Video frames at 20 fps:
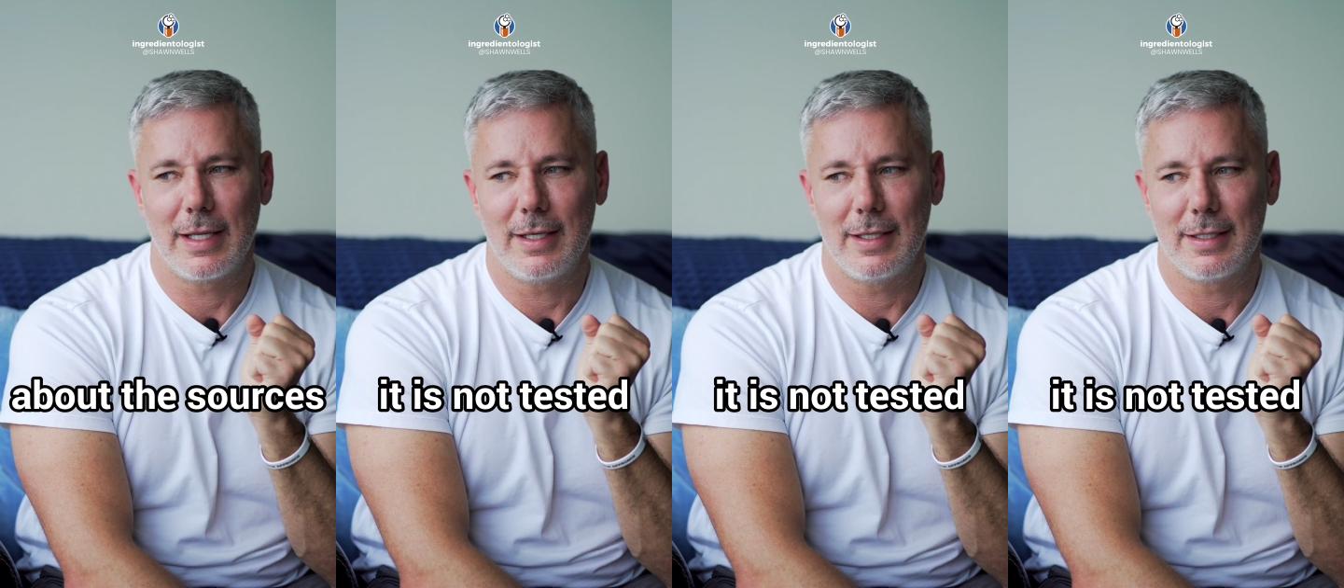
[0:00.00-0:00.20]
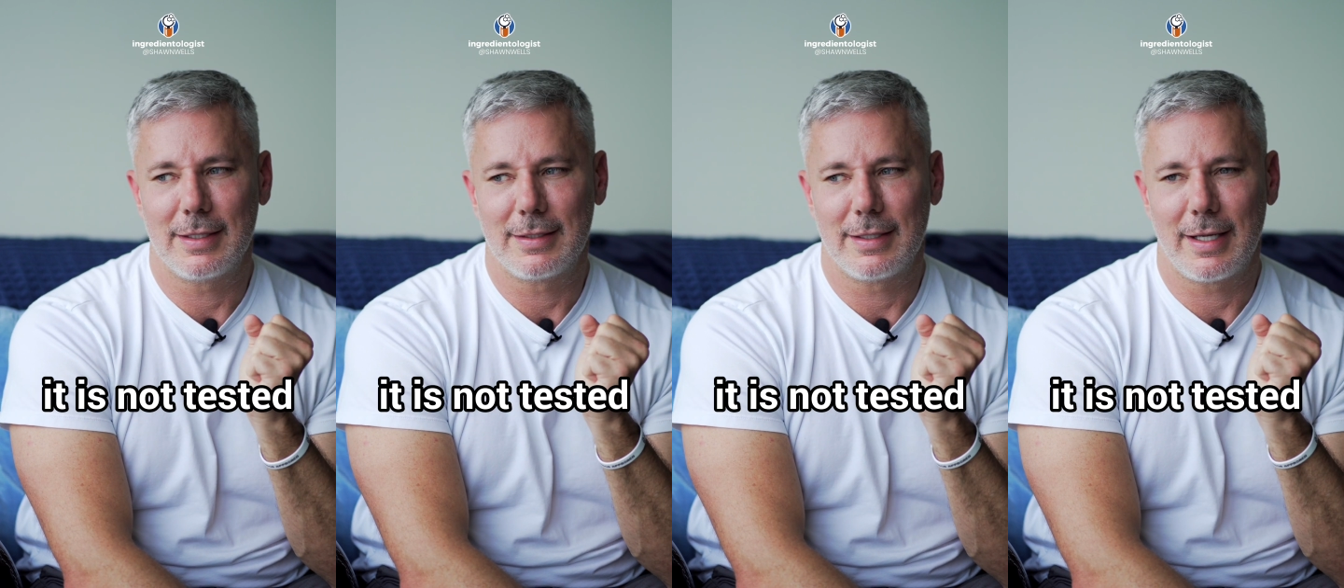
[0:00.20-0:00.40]

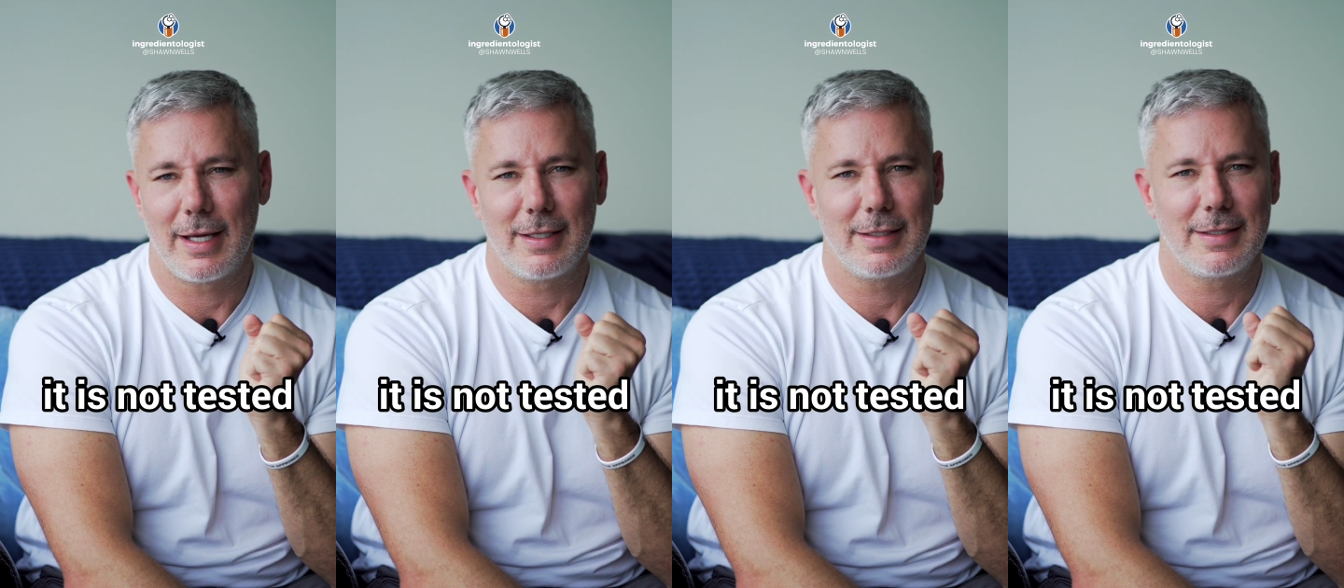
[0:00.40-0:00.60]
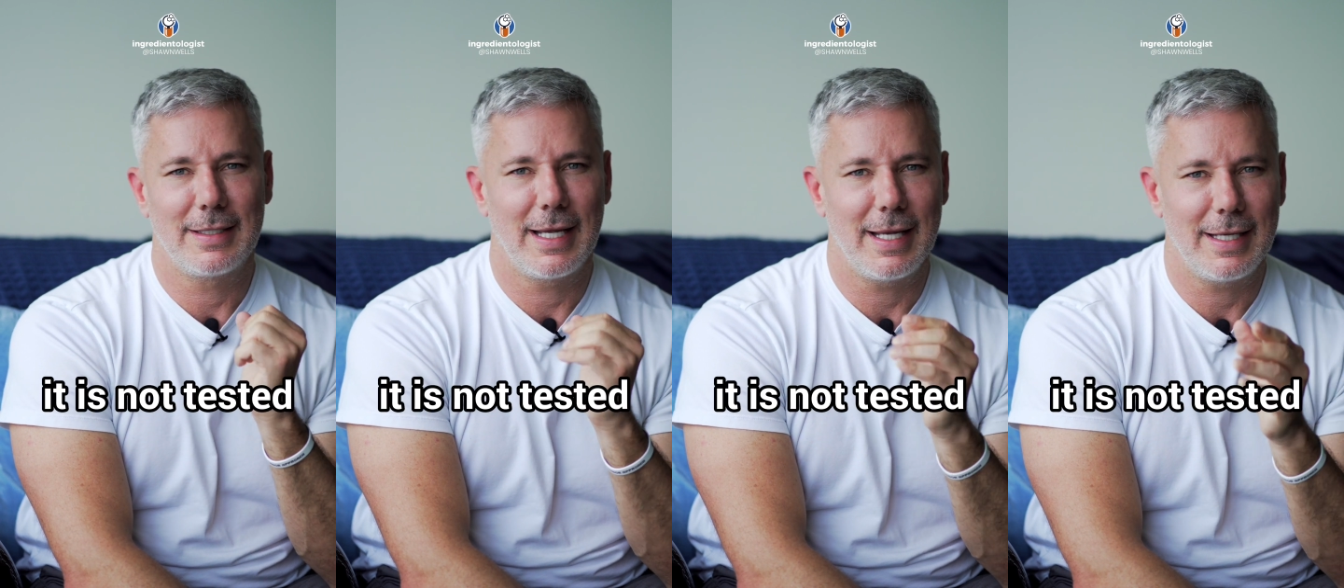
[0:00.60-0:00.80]
It is
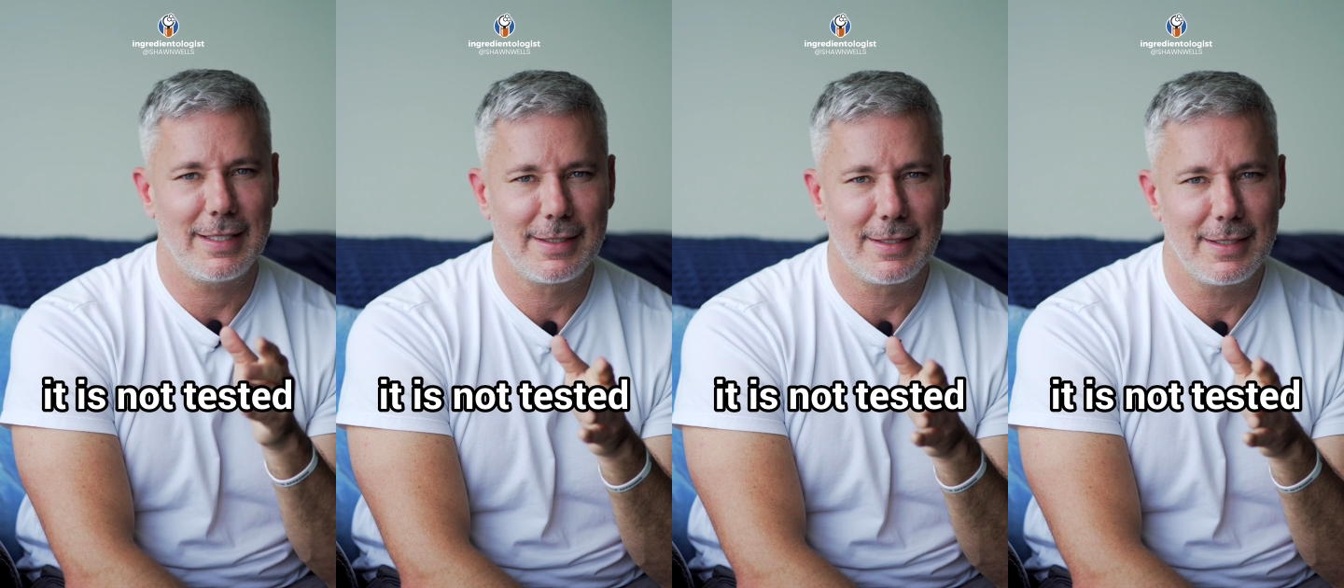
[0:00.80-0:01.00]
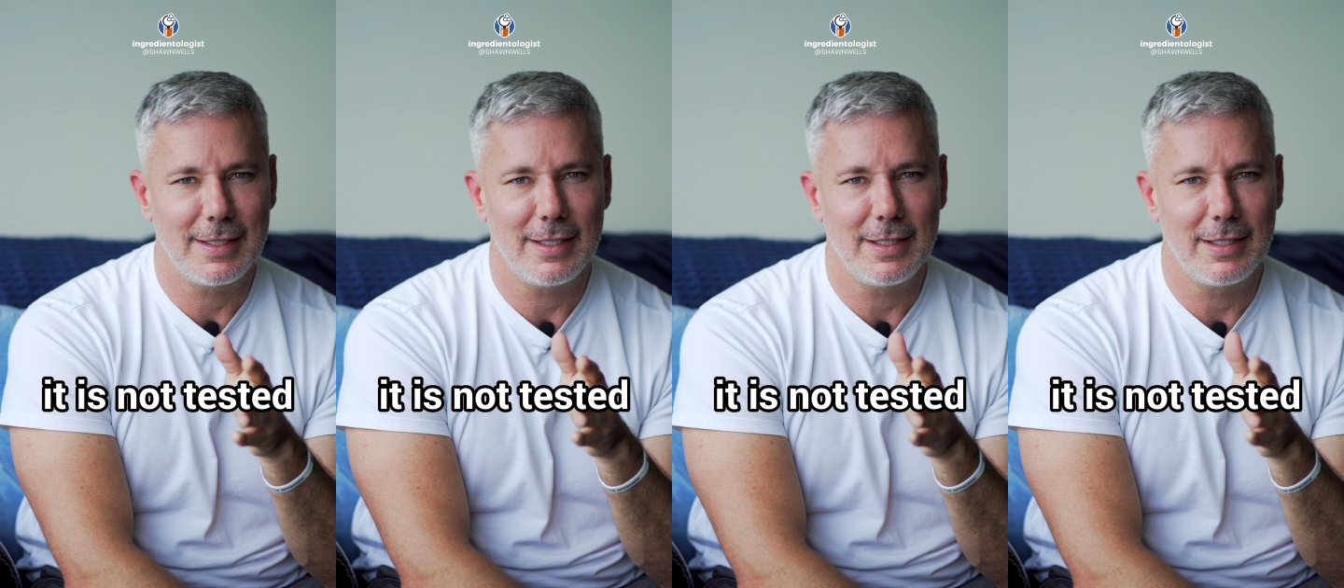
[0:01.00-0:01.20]
not
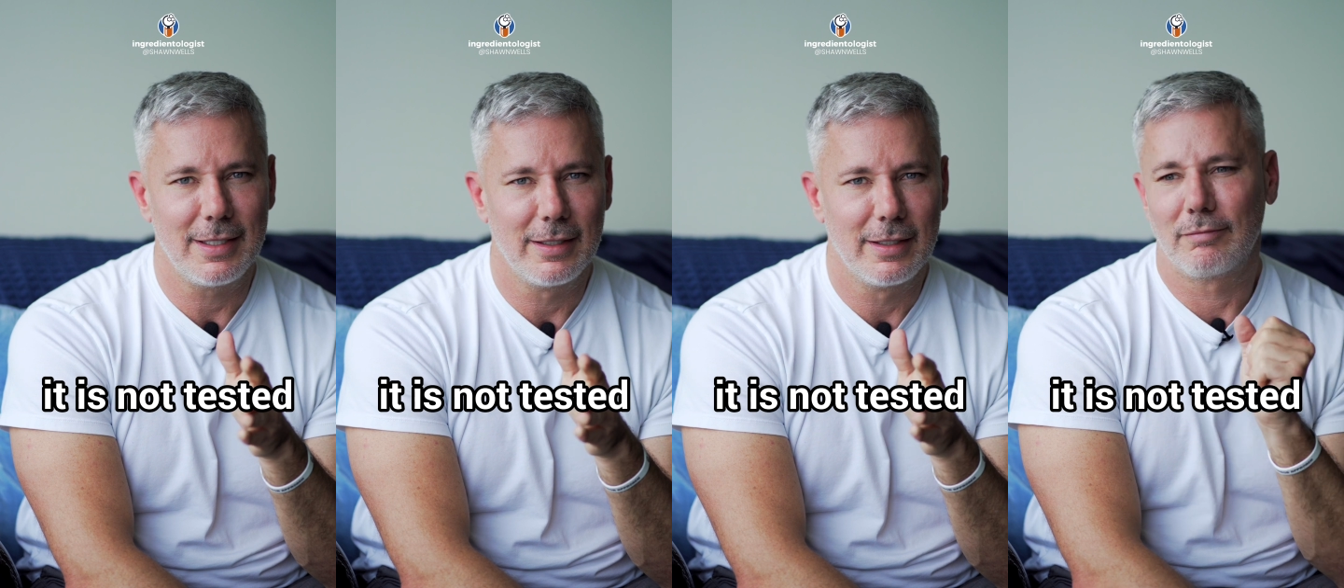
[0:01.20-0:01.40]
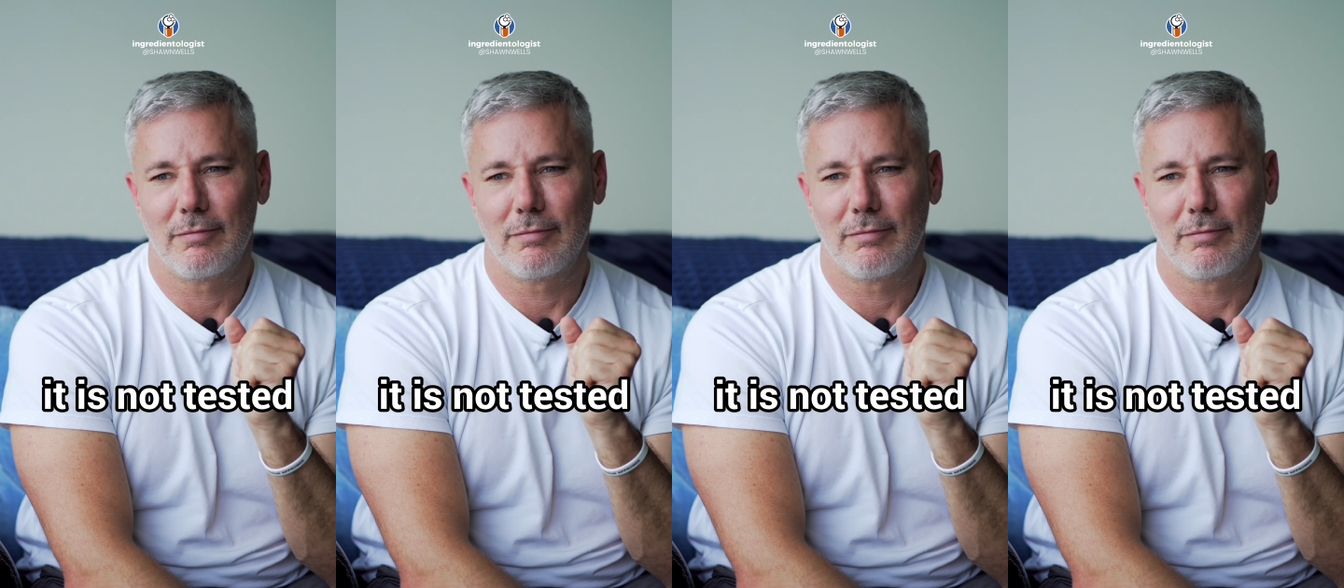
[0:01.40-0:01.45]
tested,